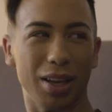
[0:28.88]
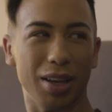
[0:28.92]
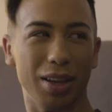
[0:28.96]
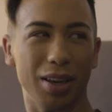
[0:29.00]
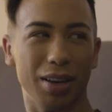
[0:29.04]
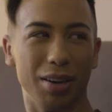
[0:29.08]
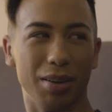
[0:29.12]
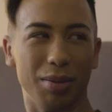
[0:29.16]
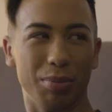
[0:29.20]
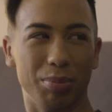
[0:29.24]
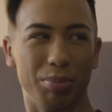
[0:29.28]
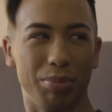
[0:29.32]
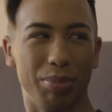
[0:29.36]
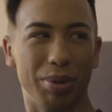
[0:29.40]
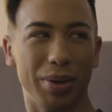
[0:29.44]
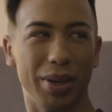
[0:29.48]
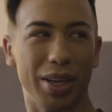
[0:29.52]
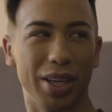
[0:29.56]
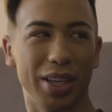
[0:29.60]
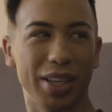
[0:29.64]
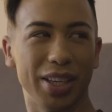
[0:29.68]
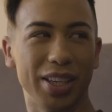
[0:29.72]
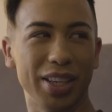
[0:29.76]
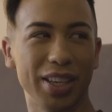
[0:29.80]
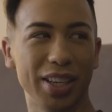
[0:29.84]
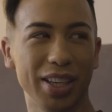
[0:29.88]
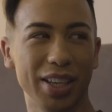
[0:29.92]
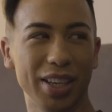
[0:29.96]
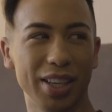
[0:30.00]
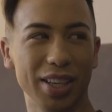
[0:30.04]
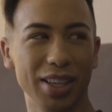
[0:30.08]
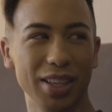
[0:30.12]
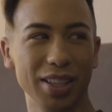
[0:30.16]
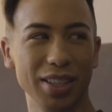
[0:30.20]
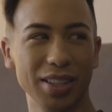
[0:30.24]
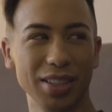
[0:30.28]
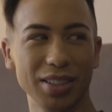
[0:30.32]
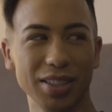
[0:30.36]
this year that I've made a
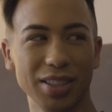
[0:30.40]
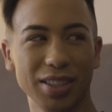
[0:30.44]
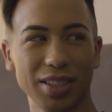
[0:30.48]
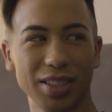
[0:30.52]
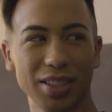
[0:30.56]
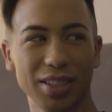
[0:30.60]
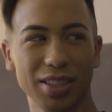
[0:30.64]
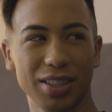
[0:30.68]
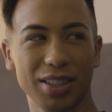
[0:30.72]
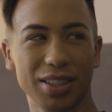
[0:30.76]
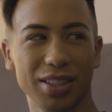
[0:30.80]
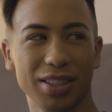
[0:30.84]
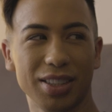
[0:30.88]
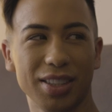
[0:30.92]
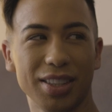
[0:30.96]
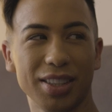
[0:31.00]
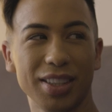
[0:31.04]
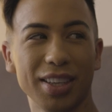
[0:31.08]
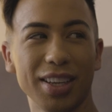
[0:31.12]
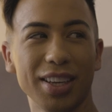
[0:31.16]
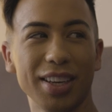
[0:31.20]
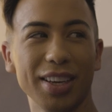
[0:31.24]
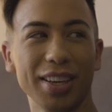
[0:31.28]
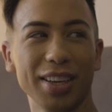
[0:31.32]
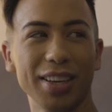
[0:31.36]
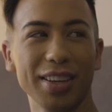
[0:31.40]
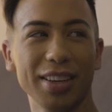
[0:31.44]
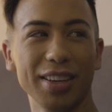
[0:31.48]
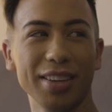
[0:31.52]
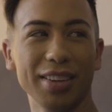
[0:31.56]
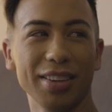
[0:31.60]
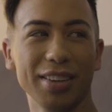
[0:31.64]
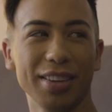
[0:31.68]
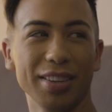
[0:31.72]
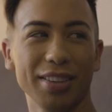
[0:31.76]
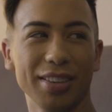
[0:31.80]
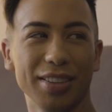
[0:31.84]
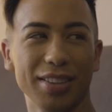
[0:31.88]
top priority to
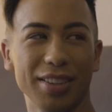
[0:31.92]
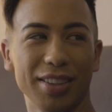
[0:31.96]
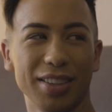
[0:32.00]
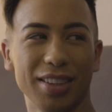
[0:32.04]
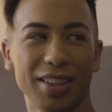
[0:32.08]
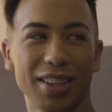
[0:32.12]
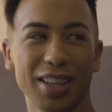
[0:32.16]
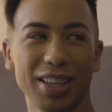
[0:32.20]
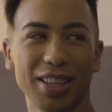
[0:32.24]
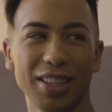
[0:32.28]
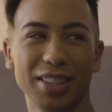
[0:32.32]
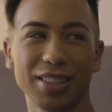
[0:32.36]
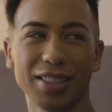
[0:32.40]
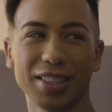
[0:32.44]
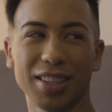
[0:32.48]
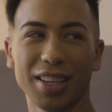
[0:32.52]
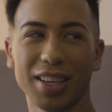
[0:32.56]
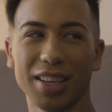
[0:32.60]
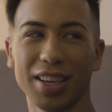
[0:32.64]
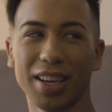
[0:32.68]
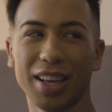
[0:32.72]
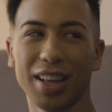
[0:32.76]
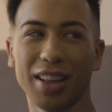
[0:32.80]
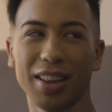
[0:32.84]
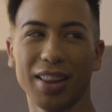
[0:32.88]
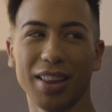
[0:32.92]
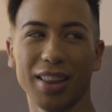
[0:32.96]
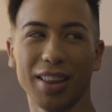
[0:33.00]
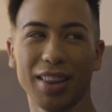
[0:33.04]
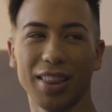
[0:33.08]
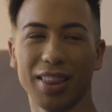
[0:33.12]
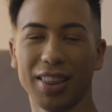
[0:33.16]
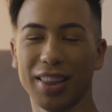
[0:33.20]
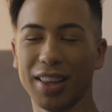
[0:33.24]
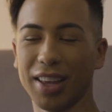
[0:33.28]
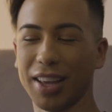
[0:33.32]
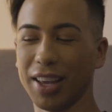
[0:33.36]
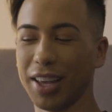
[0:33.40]
set a new goal for
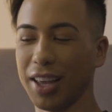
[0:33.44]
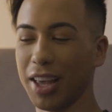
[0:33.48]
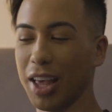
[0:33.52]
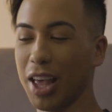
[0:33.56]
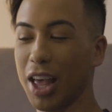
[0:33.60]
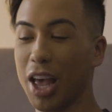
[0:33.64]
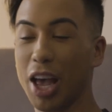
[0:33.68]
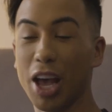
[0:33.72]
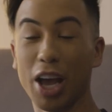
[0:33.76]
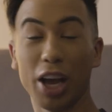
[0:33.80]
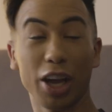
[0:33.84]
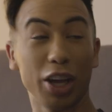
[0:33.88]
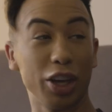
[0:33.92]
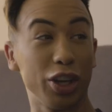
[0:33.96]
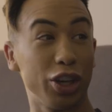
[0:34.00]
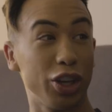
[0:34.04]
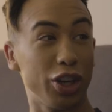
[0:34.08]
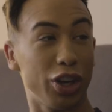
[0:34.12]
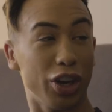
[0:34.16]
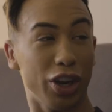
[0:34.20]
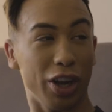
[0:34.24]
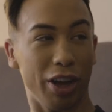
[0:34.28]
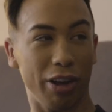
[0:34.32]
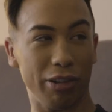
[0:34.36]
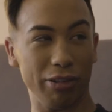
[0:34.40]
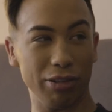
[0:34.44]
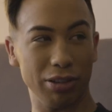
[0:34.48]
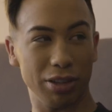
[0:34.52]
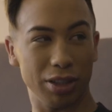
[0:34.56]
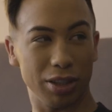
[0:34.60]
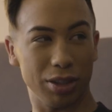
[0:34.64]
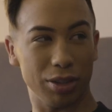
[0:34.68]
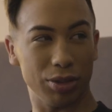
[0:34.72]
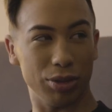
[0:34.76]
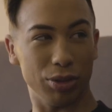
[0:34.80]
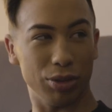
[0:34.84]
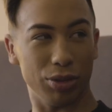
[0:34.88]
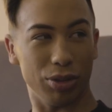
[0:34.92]
myself to venture
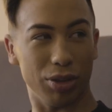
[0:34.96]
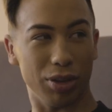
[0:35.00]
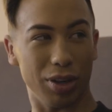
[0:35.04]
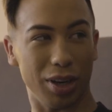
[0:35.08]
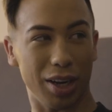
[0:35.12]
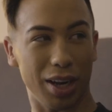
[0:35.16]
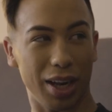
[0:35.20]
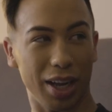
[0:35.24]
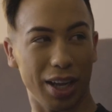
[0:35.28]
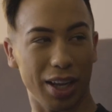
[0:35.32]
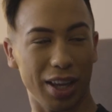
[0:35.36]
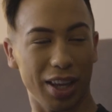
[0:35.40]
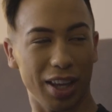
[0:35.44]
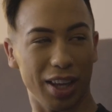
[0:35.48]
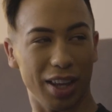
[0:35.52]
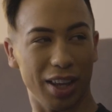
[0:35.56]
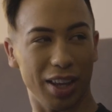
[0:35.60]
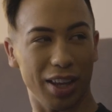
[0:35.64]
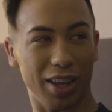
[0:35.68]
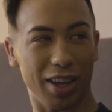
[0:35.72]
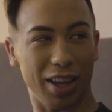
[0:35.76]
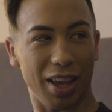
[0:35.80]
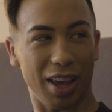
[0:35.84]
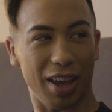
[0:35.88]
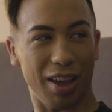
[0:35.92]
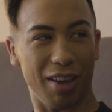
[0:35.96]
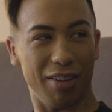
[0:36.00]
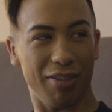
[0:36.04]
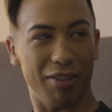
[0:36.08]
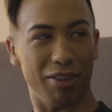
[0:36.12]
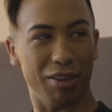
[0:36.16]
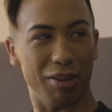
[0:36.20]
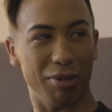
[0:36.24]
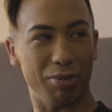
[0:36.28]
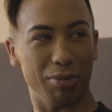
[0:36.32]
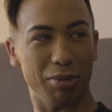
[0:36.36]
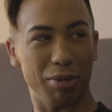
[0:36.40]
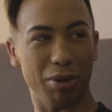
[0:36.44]
out and try new things
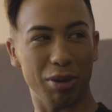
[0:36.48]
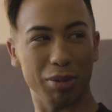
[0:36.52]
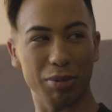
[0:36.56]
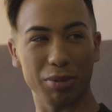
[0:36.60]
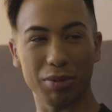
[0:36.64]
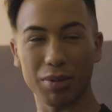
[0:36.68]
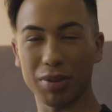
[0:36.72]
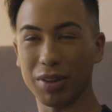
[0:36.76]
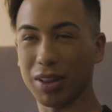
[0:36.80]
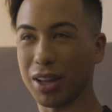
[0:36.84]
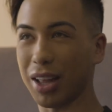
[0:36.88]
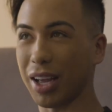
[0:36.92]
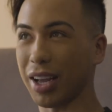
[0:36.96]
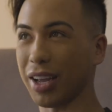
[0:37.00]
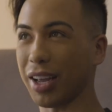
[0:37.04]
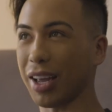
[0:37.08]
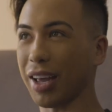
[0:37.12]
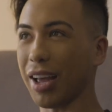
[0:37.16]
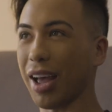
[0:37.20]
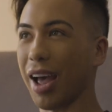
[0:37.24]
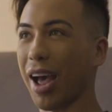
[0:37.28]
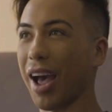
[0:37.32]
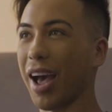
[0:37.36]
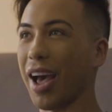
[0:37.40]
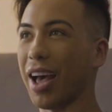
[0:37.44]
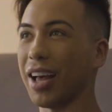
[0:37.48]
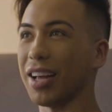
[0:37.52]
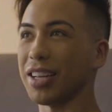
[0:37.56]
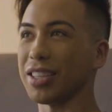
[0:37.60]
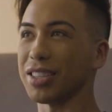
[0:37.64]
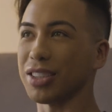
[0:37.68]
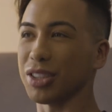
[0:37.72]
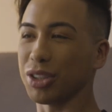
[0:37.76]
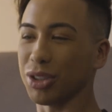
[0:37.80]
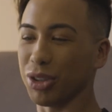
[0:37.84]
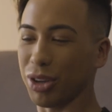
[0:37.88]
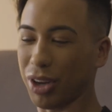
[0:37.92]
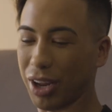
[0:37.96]
build new
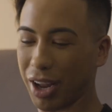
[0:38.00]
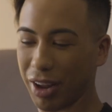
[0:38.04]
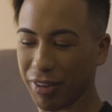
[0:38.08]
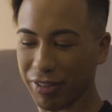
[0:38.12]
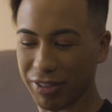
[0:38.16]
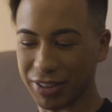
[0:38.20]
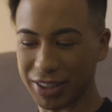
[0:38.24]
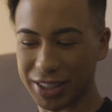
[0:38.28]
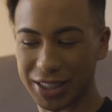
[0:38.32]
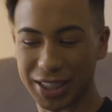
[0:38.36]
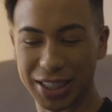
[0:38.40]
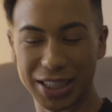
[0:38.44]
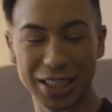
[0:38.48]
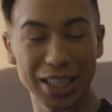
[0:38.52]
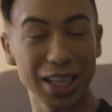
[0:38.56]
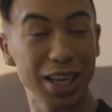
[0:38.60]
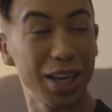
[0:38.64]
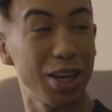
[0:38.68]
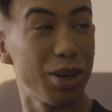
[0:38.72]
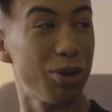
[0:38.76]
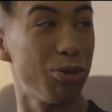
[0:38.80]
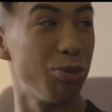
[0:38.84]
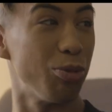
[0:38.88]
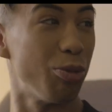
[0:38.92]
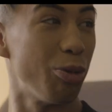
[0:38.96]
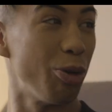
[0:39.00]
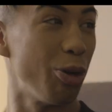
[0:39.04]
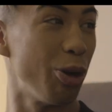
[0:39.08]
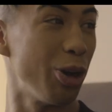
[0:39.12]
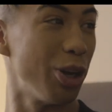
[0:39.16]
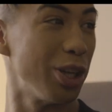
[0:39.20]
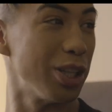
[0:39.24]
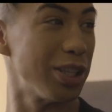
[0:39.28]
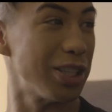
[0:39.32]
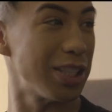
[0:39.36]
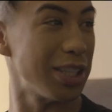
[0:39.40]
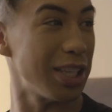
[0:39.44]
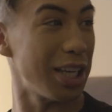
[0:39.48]
communities, build new
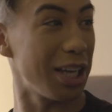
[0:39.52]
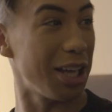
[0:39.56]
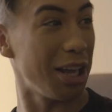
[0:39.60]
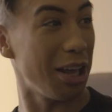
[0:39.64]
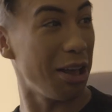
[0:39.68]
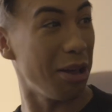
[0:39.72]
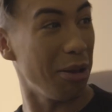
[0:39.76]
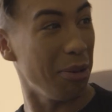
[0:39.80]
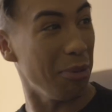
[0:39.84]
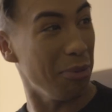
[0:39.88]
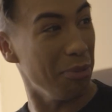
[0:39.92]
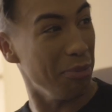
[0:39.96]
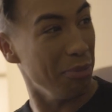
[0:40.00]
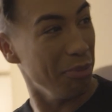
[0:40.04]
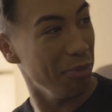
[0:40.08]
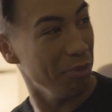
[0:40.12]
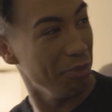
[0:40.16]
relationships with people.